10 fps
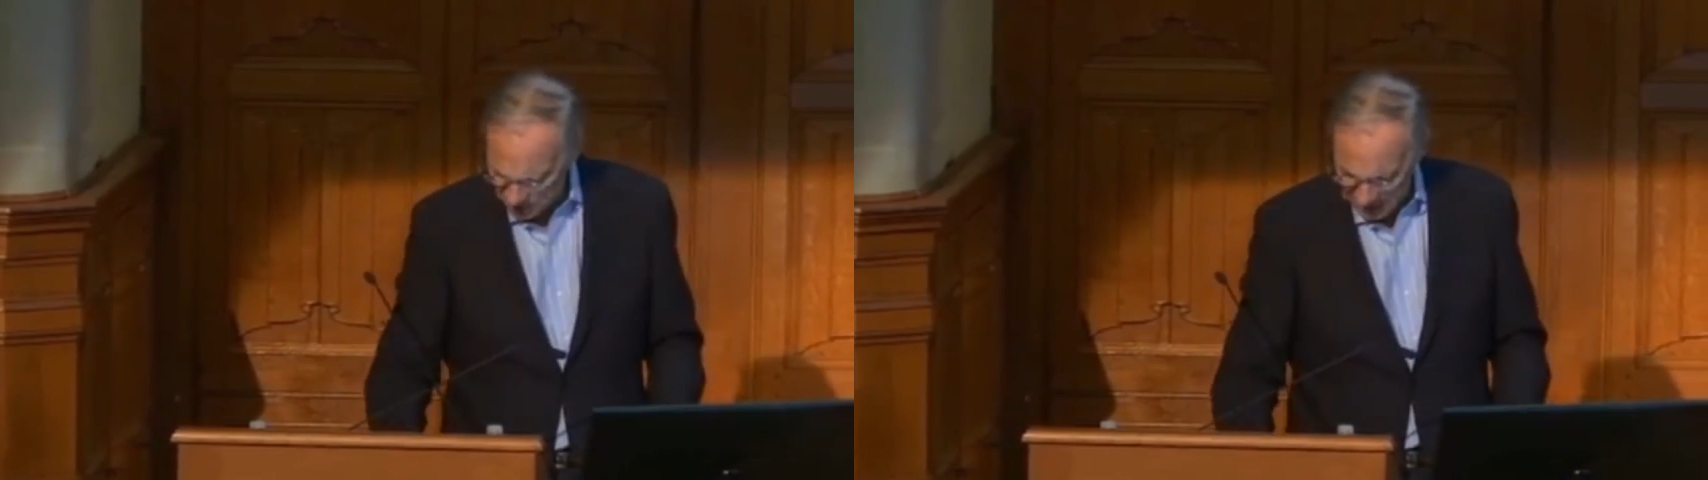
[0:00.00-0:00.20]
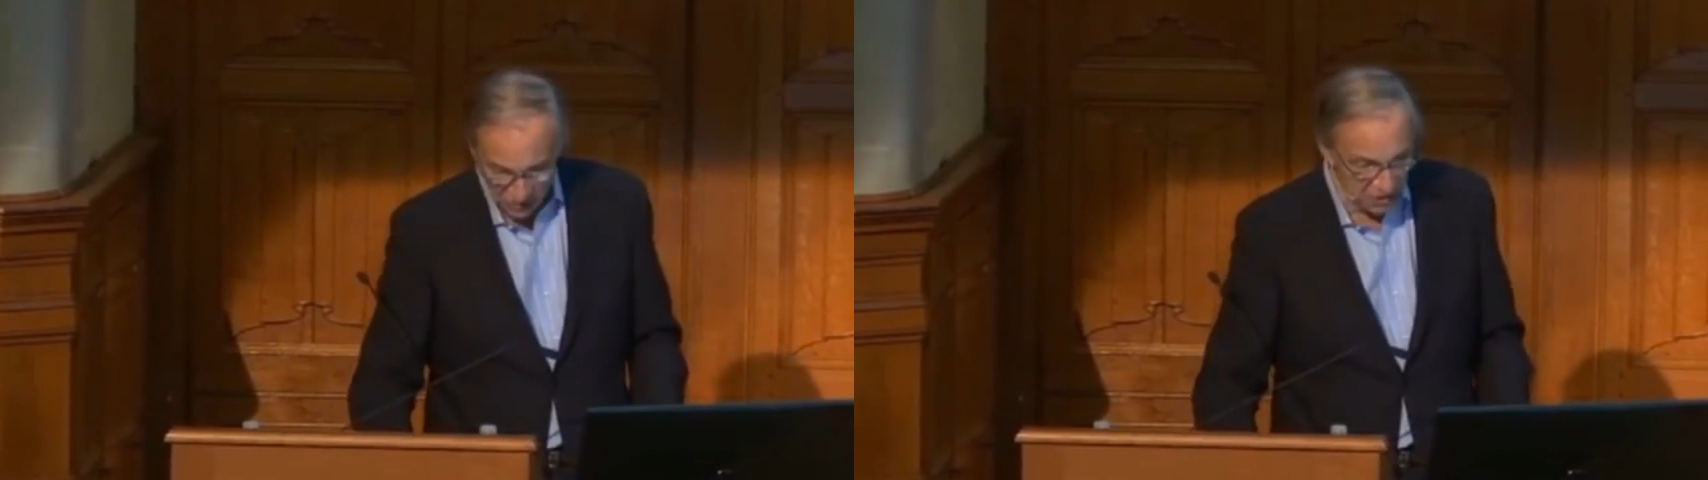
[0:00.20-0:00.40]

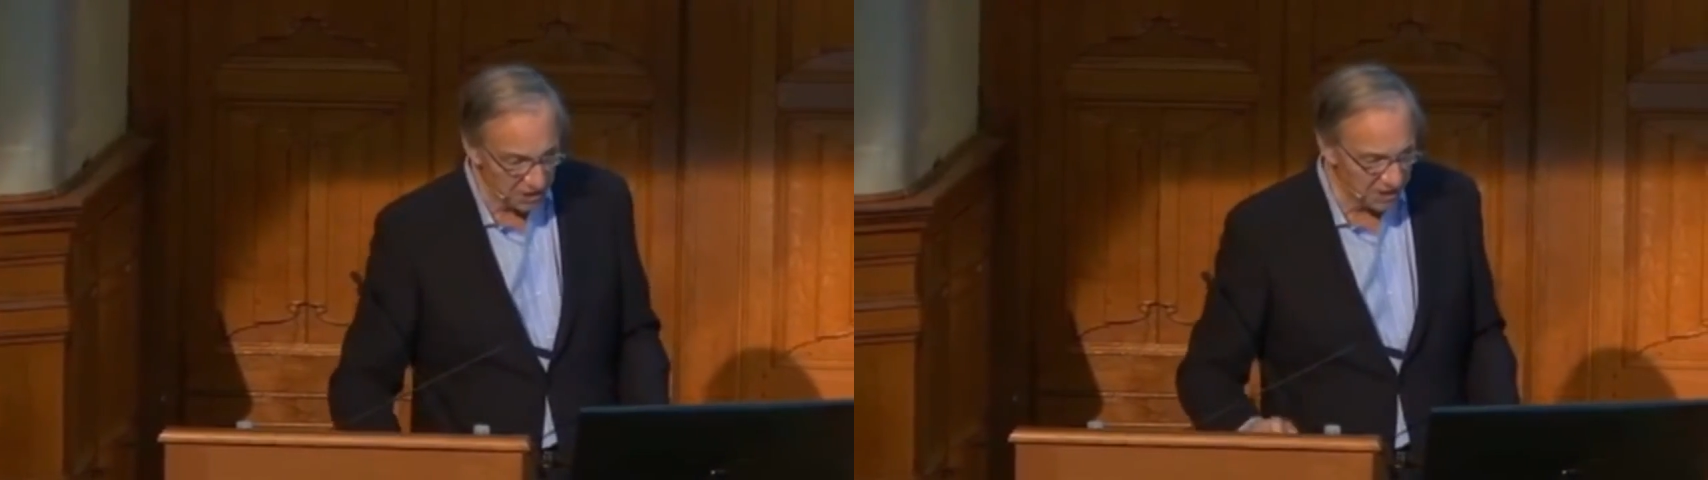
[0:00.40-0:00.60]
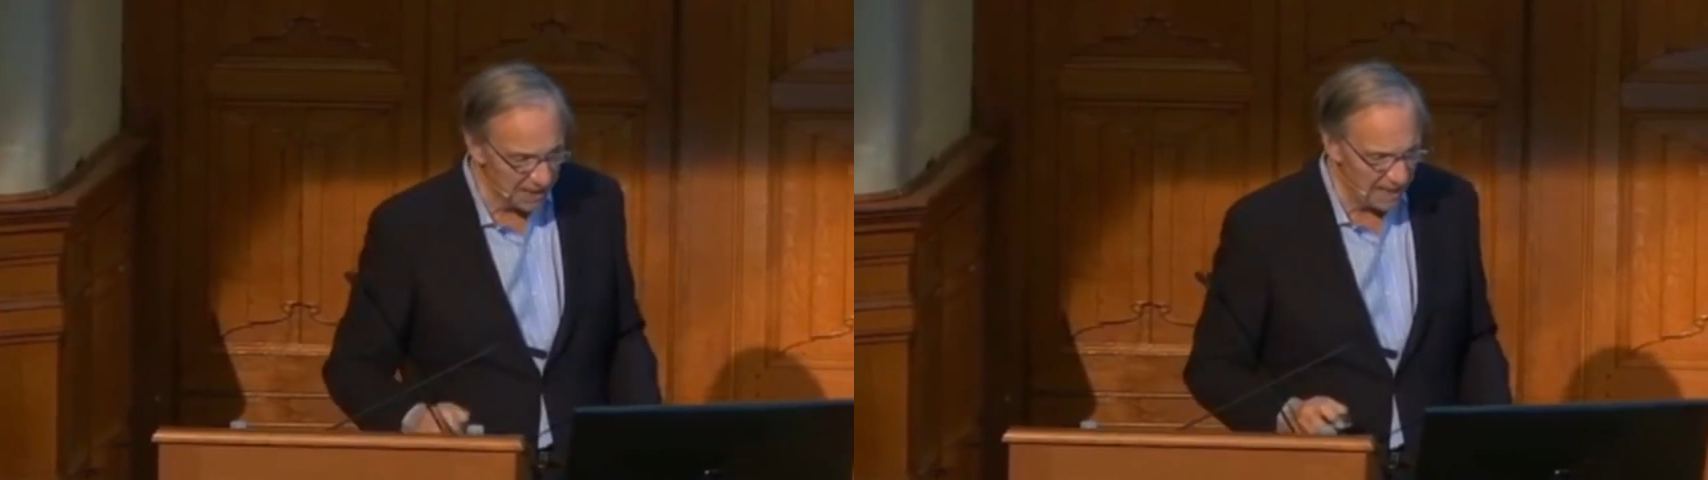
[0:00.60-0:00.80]
that's the
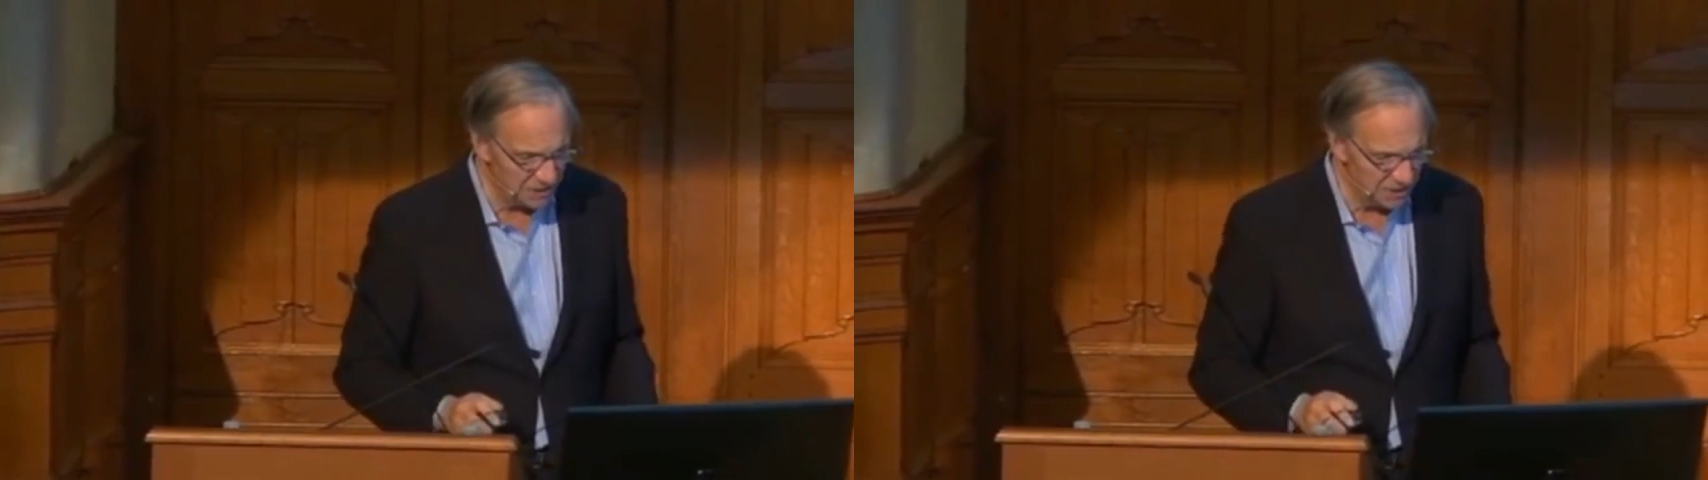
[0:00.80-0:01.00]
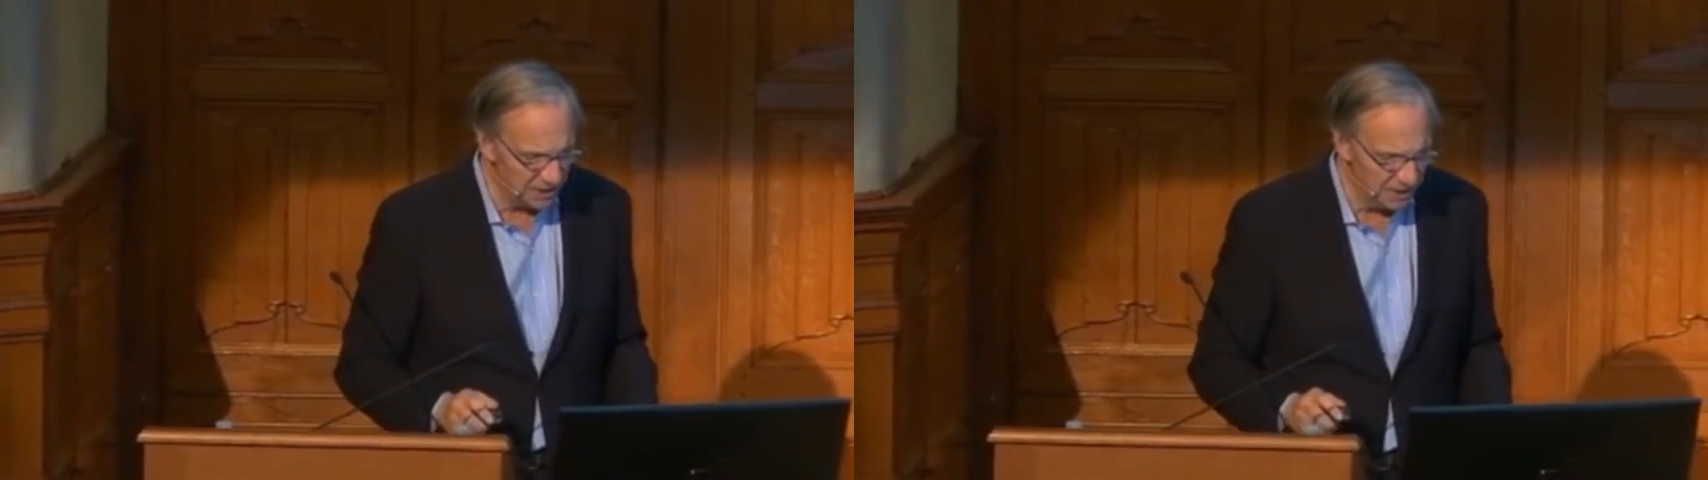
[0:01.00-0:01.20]

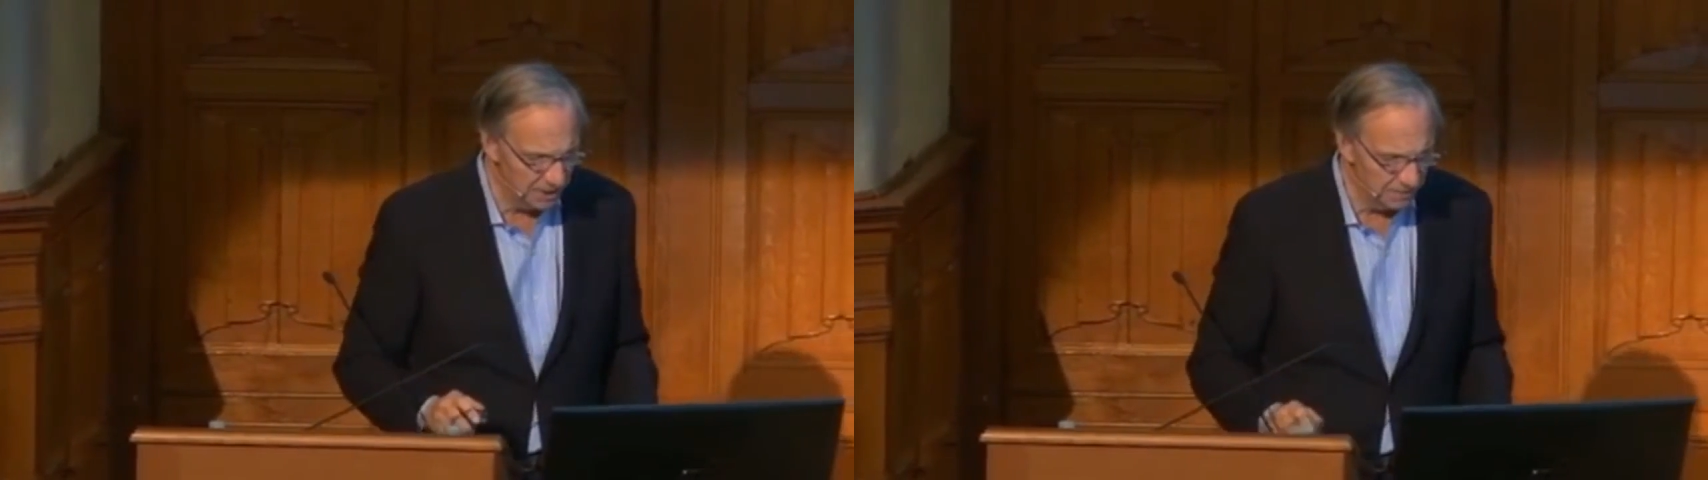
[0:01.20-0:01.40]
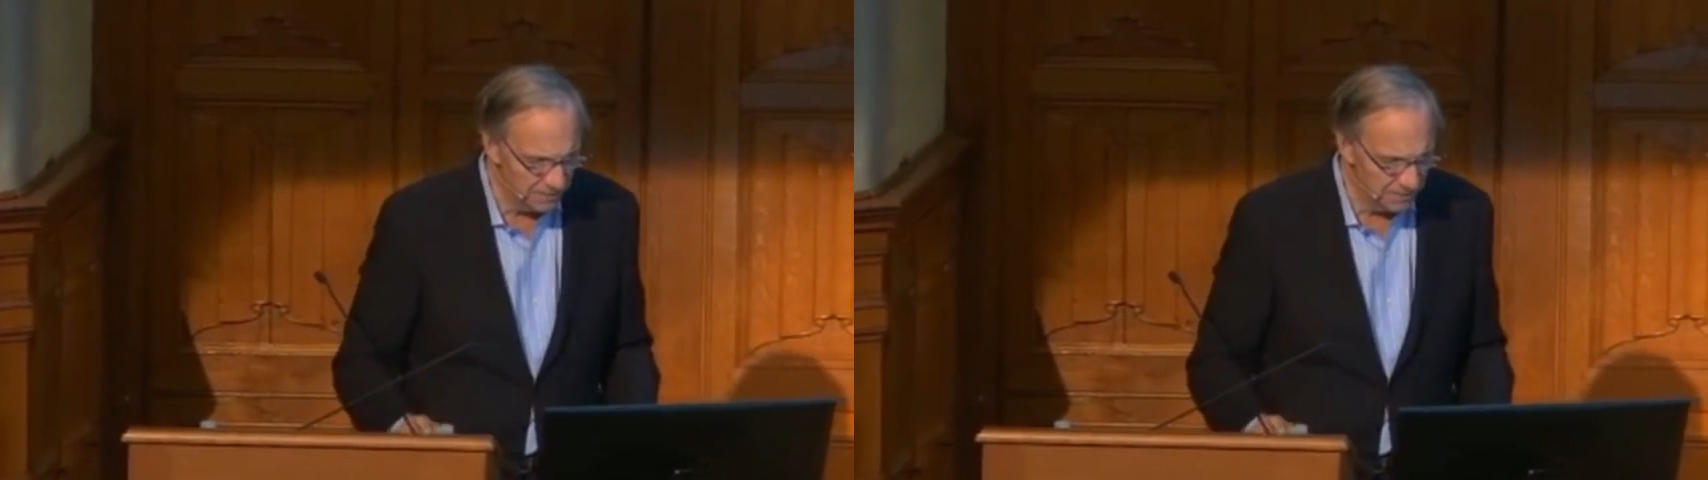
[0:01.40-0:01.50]
classic.